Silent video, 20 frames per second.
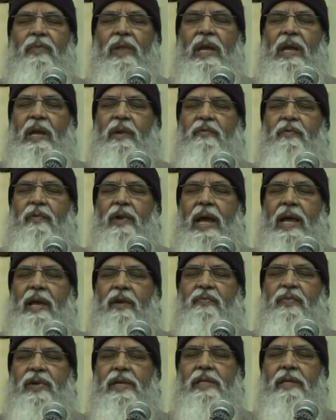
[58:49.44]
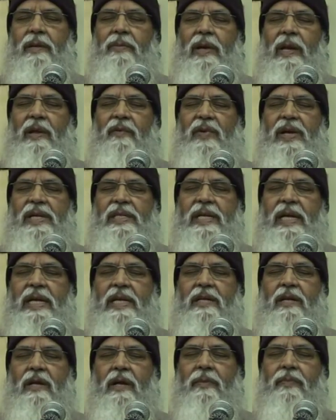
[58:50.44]
If life is the
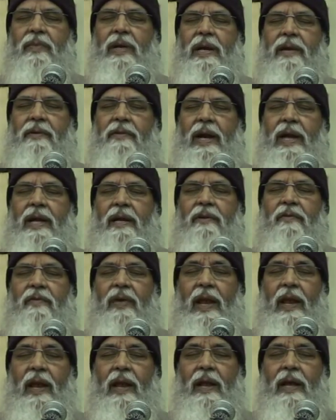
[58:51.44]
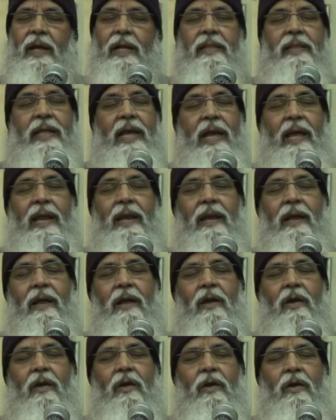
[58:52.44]
manifestation of the divine will,
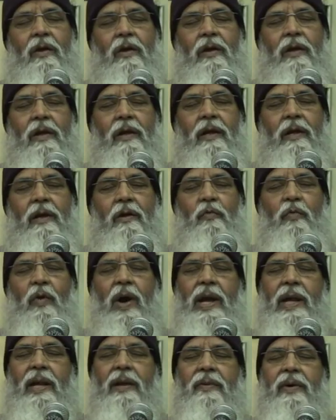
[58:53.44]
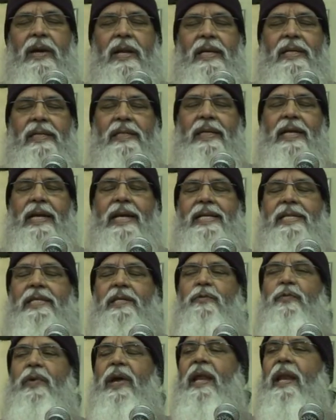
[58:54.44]
then whatever is
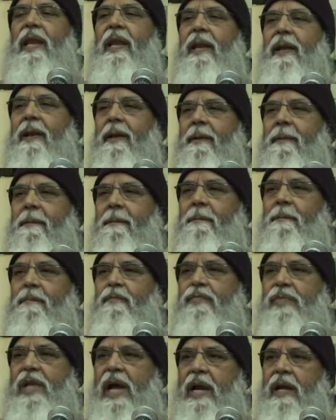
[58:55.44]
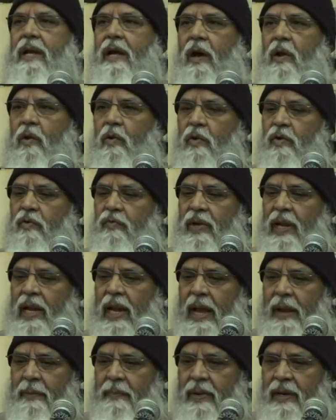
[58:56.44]
His will, that alone
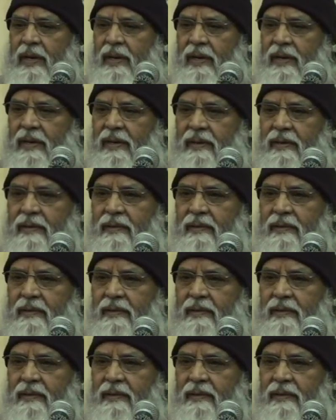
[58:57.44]
will happen.